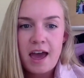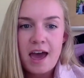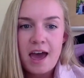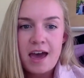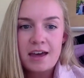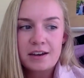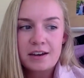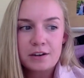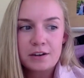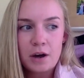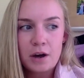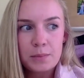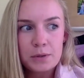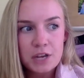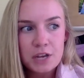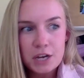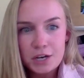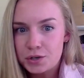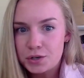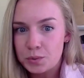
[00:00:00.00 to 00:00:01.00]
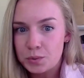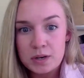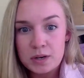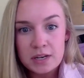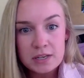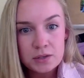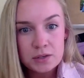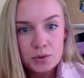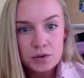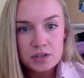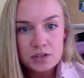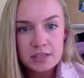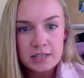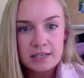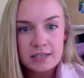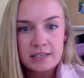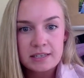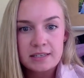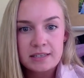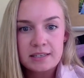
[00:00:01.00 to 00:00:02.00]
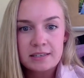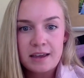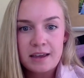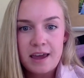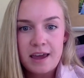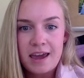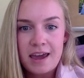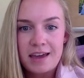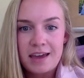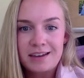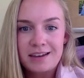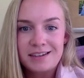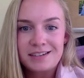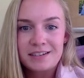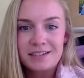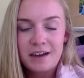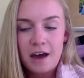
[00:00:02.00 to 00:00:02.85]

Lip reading: and computational resources and